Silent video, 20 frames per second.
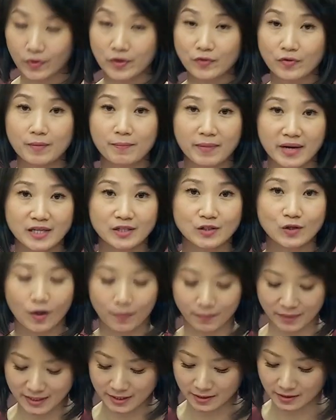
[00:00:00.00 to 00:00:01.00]
we remain
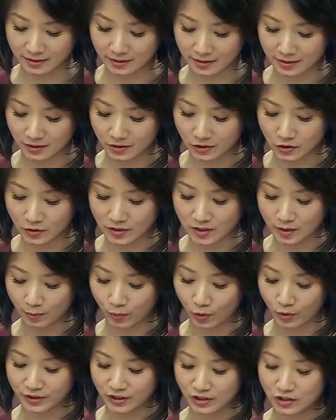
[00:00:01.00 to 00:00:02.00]
committed to
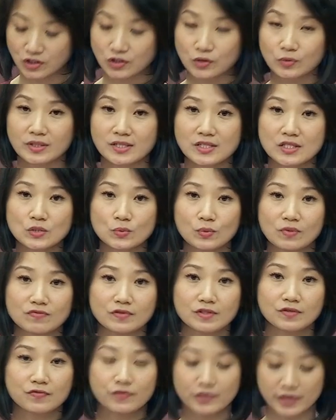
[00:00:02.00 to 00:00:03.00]
supporting students
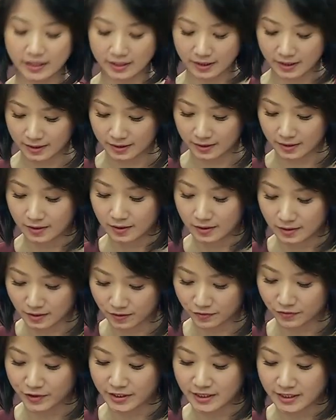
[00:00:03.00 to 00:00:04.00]
with
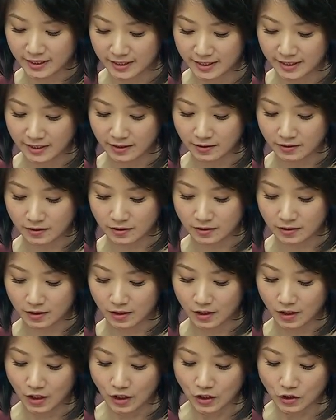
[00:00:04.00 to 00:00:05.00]
different needs
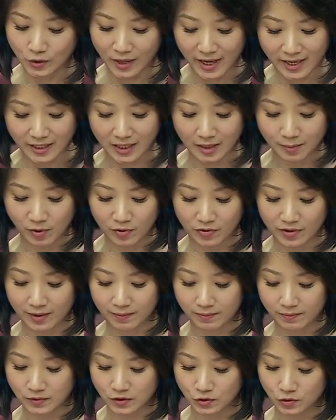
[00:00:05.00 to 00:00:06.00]
to enable
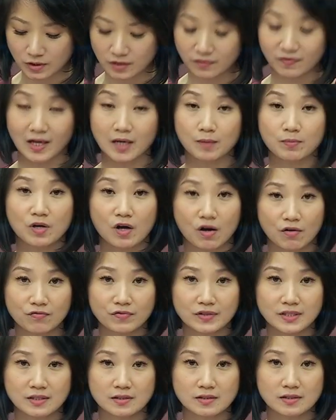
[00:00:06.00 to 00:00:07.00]
them to develop
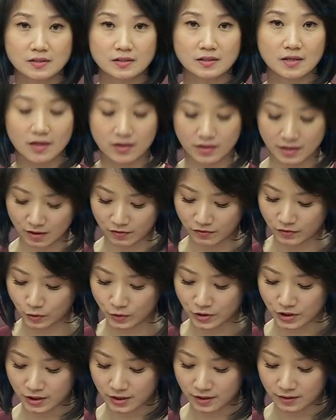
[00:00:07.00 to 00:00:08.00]
confidence in their
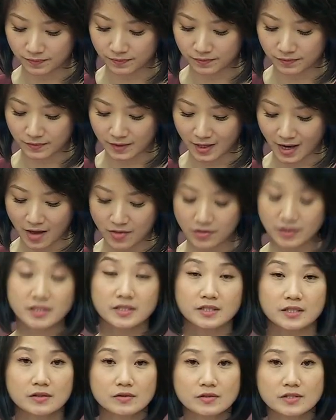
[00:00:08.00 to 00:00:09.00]
future and the
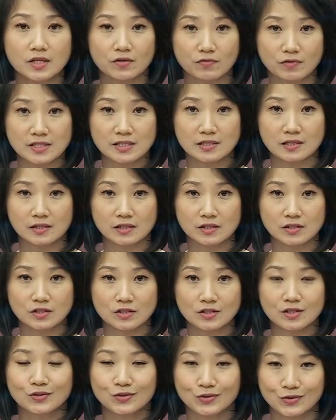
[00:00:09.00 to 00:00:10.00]
skills and
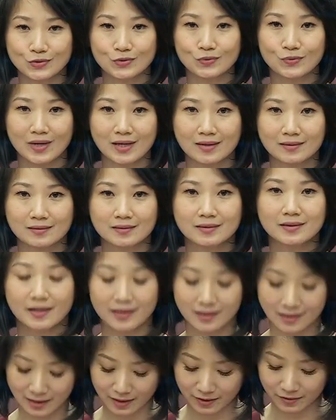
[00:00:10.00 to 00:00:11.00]
resilience to do well
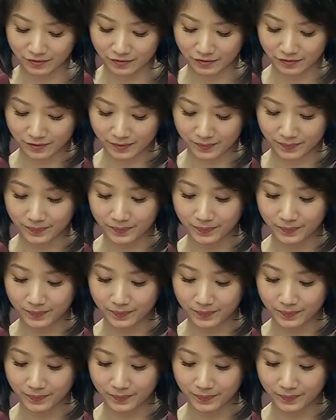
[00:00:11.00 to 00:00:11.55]
in life.